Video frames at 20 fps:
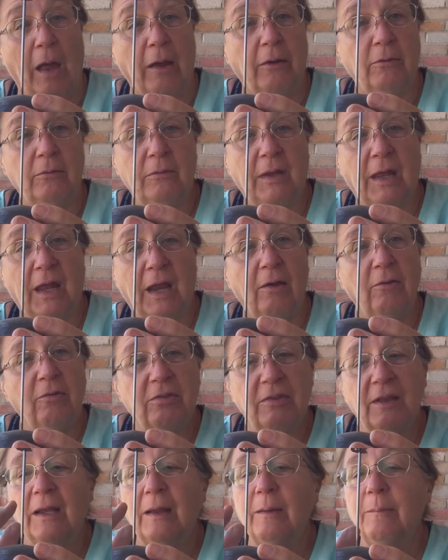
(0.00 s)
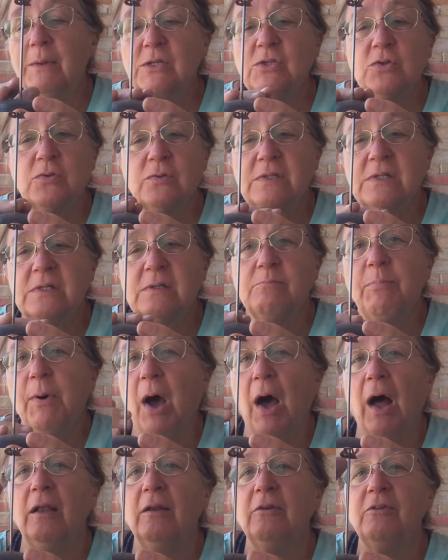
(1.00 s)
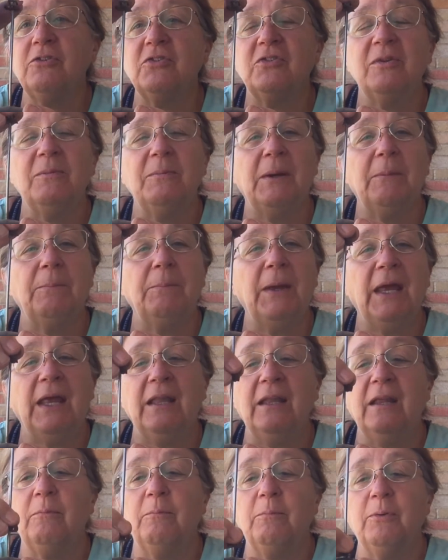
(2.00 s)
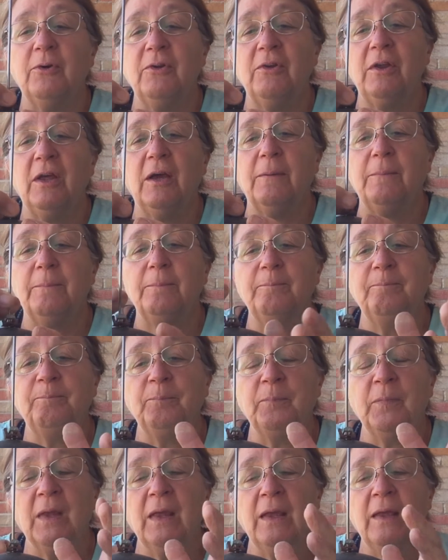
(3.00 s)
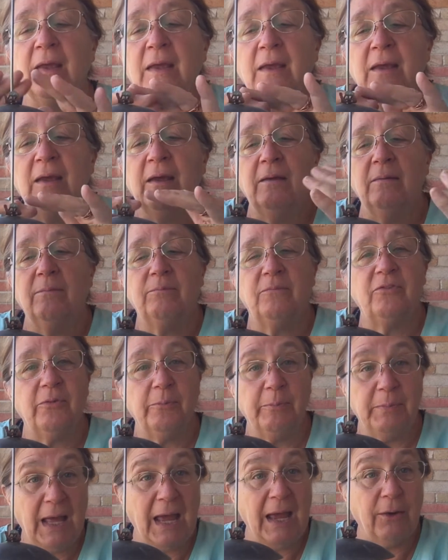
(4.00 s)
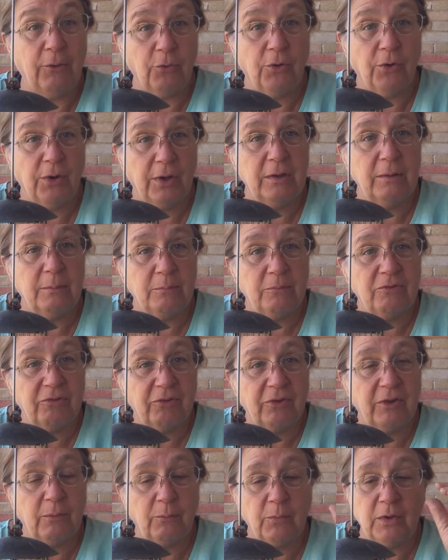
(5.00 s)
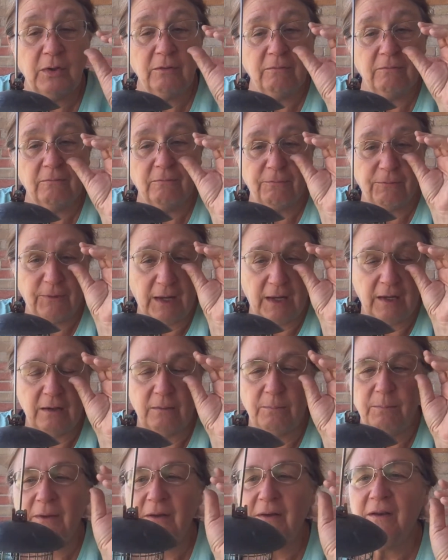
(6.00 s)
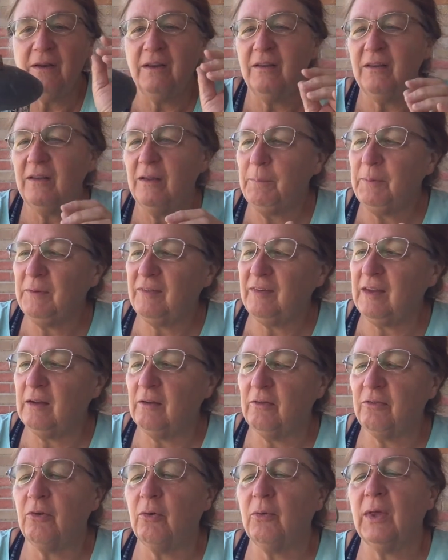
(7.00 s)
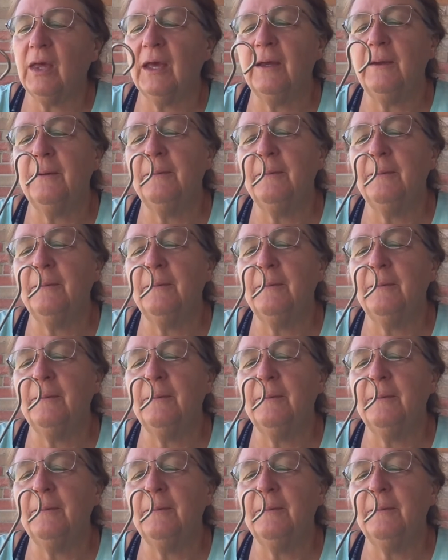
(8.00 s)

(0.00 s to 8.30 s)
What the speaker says: get out the lemon juice and polish them up and then put some lacquer on them so they wouldn't fade, but the patina's okay.